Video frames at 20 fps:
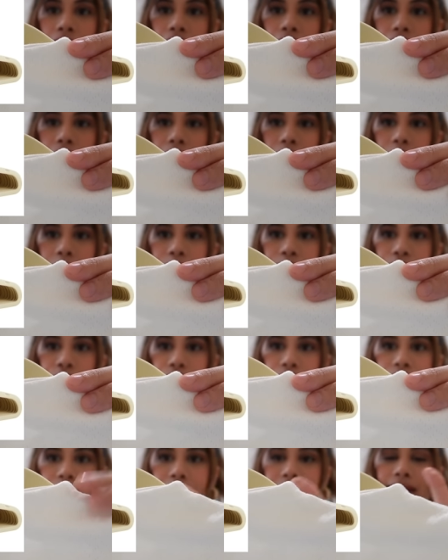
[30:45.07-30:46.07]
Um, you
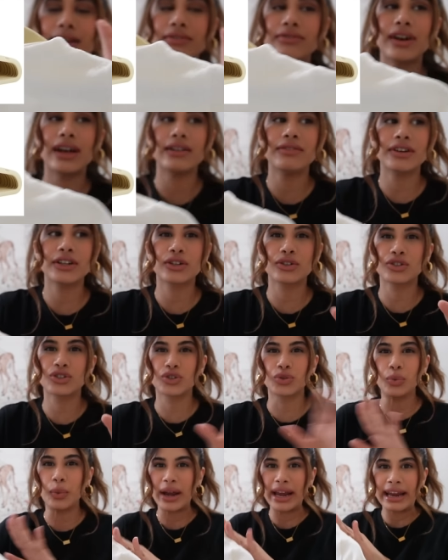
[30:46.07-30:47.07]
can say velvet or
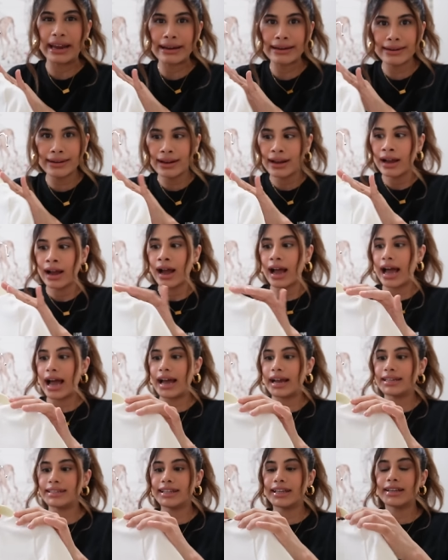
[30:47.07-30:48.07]
suede.
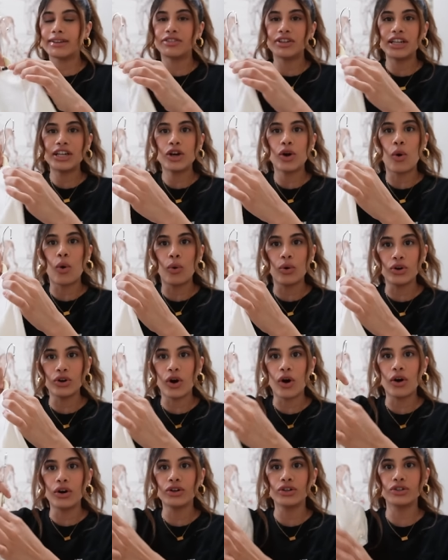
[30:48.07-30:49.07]
And they really hold
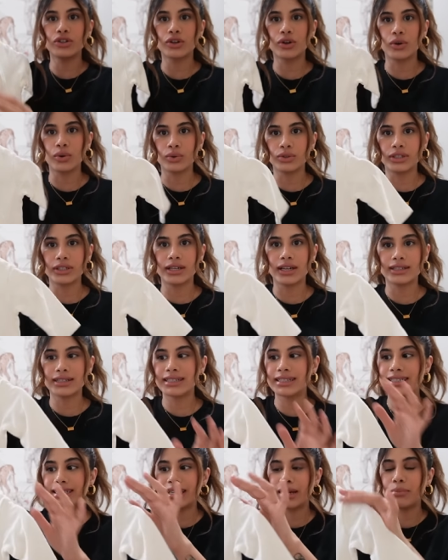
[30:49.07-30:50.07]
on to the clothes. It
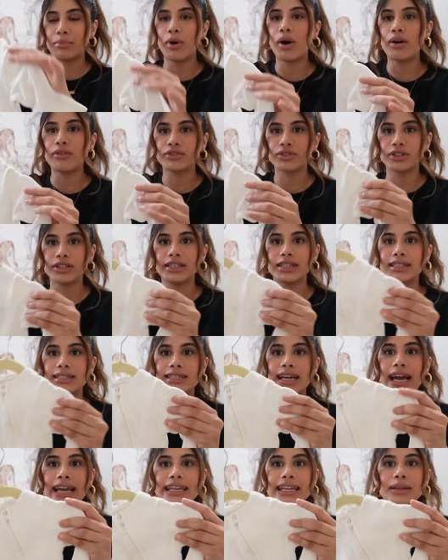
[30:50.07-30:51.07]
doesn't slip off. So these are
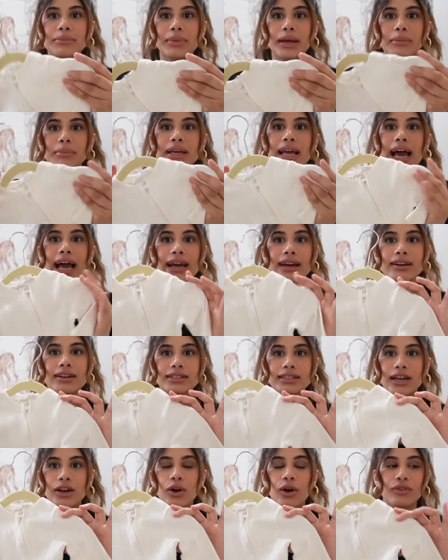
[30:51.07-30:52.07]
tiny baby
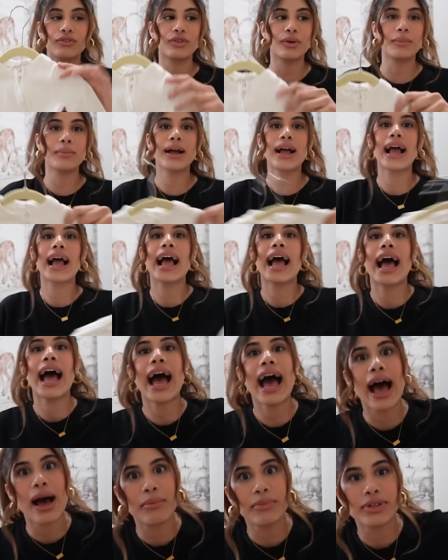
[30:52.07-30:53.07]
hangers I got from
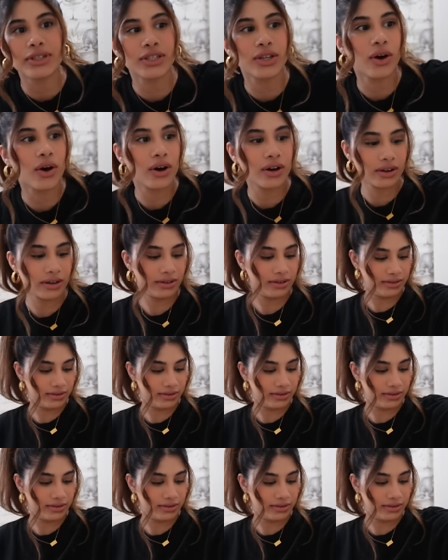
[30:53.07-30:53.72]
Amazon.